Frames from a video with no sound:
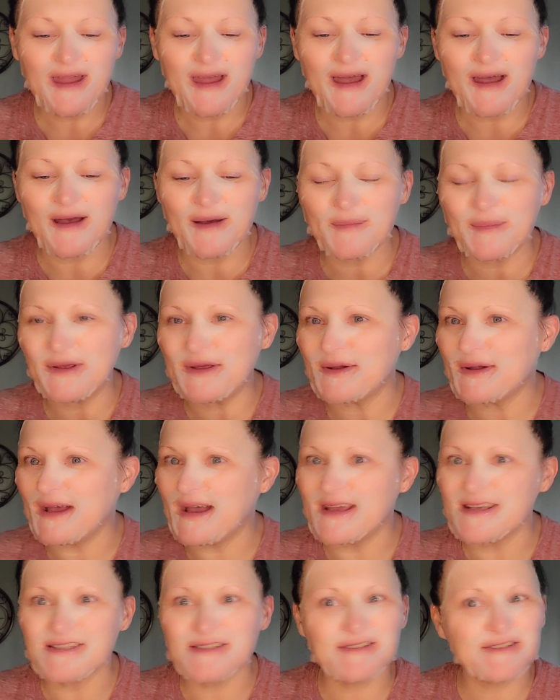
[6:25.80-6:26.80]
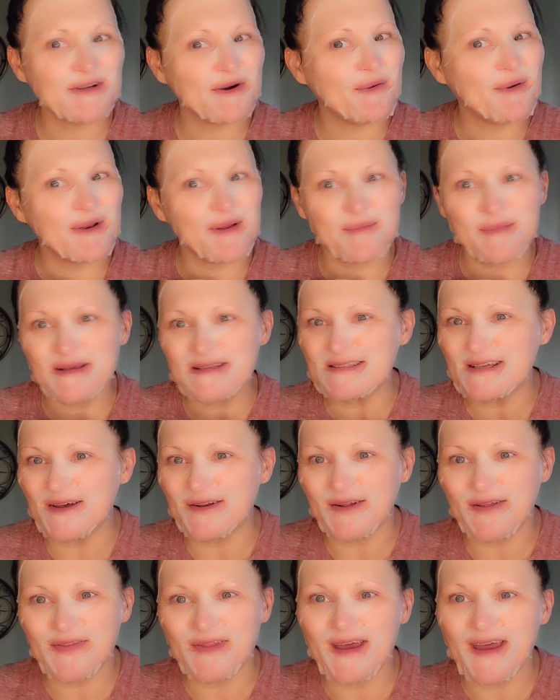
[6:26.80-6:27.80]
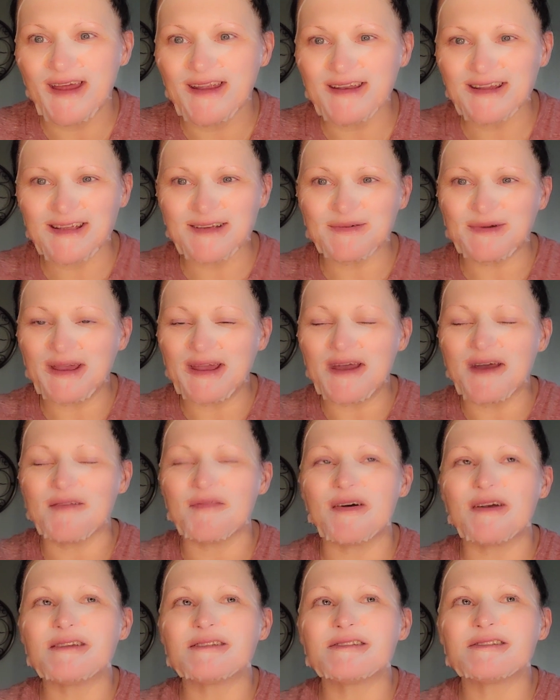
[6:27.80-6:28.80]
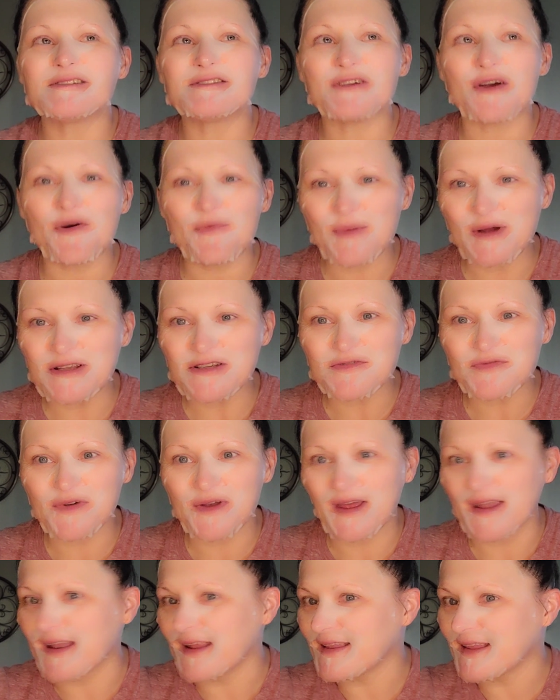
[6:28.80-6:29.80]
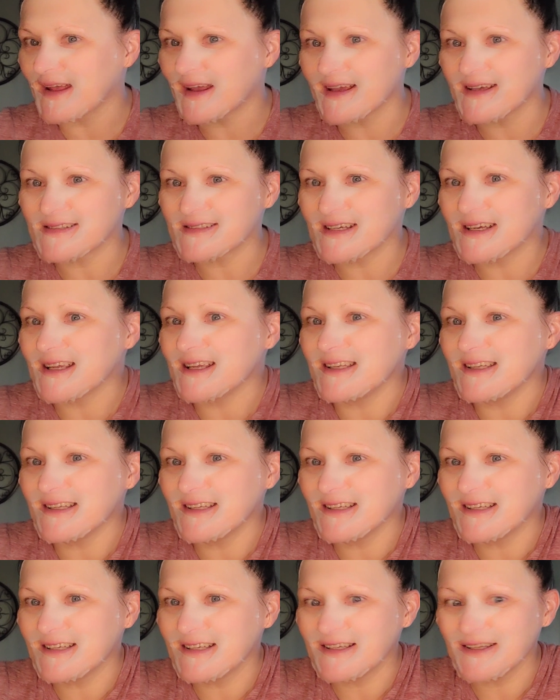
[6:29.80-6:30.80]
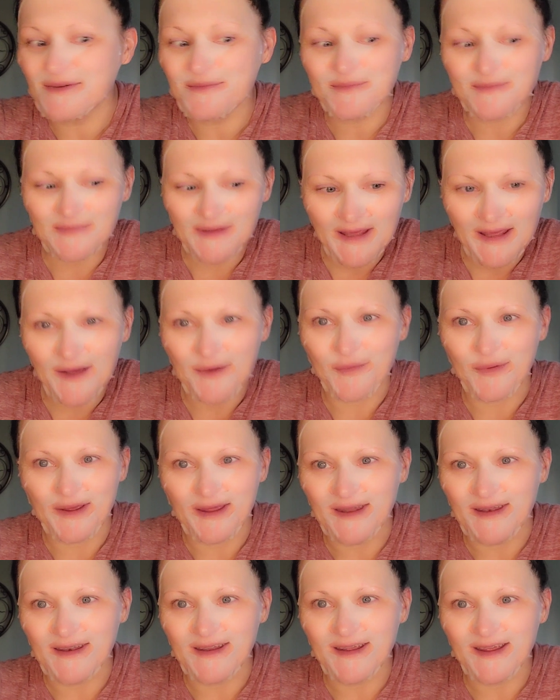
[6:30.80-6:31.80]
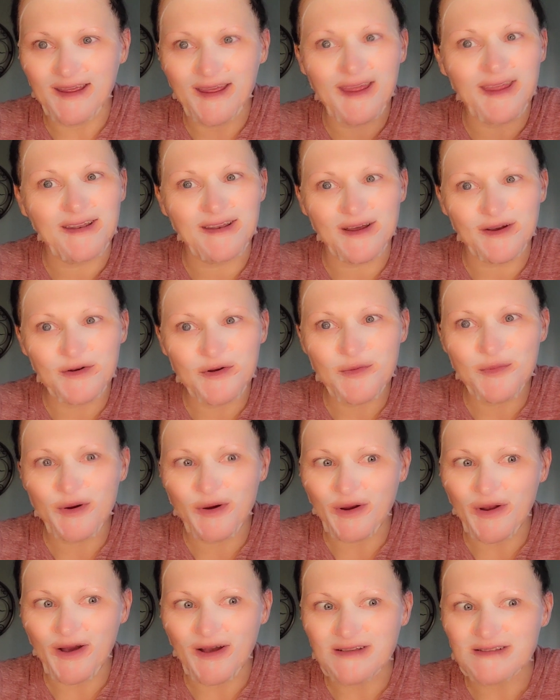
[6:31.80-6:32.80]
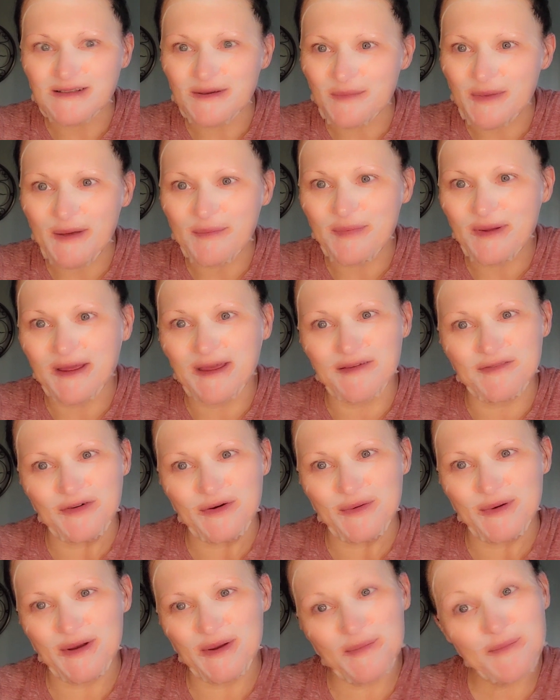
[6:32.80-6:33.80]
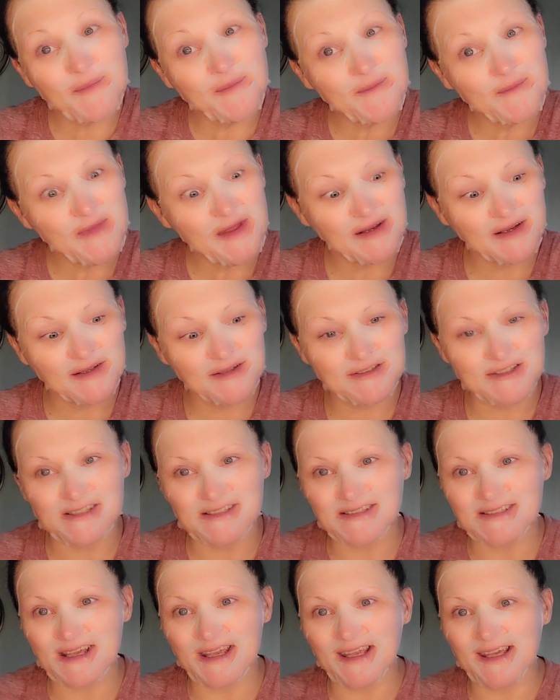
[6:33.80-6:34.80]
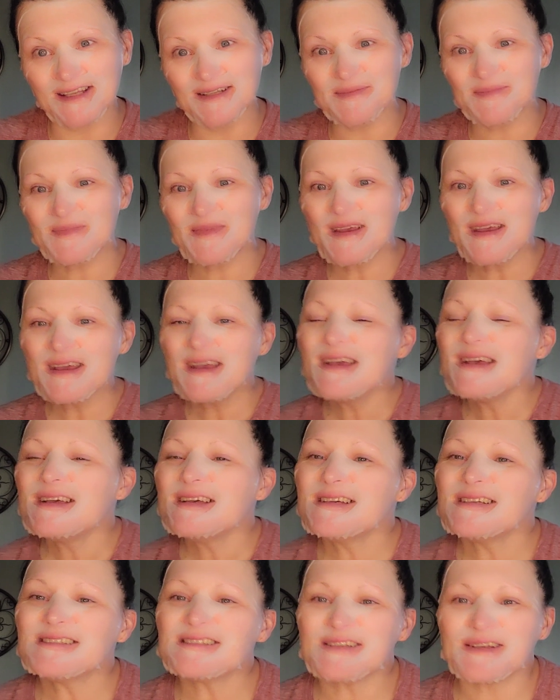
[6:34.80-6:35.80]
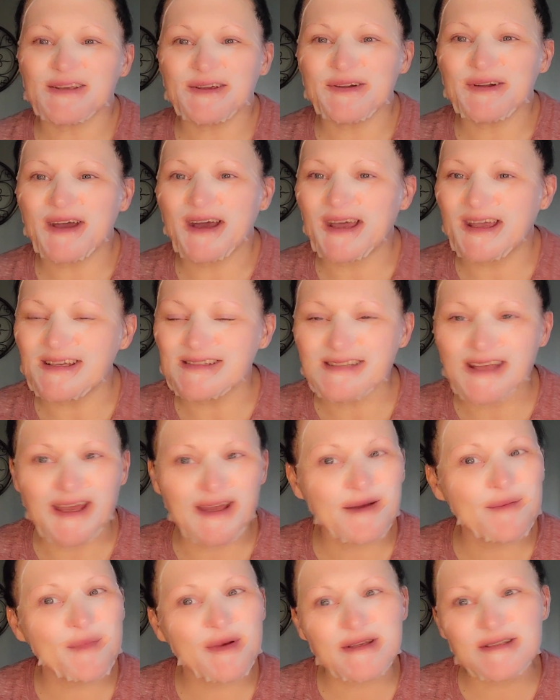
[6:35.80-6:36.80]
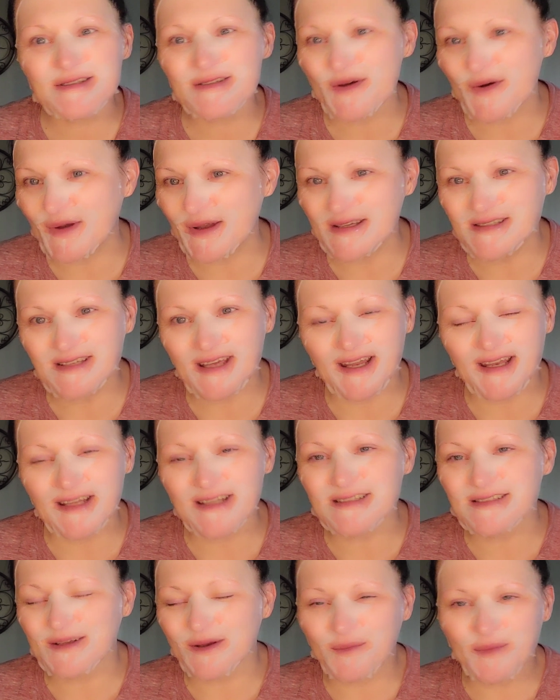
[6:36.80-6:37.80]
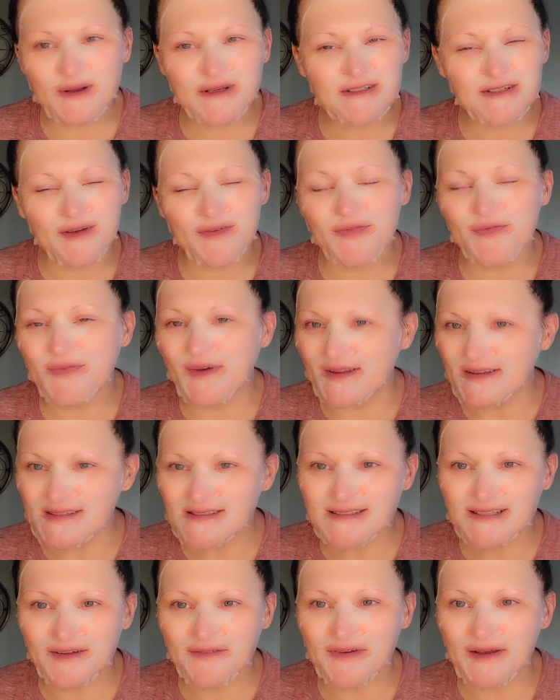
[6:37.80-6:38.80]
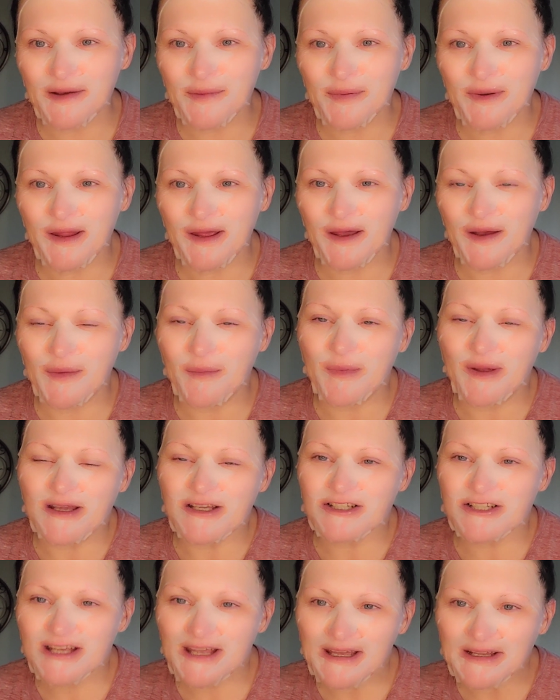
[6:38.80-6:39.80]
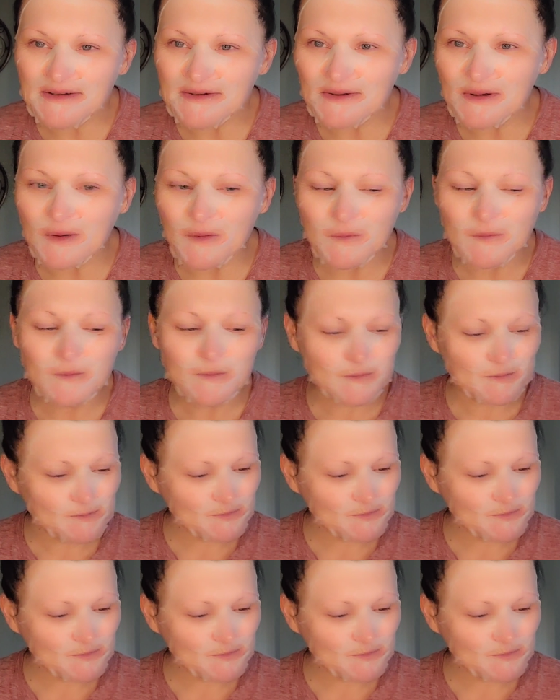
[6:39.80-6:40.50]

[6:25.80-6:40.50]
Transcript: But you guys, you don't want to miss out on that. We have so much fun. And like I said, you may win an uber awesome epic giveaway. Just saying. So you guys, I am so excited. So much fun stuff happening on my channel.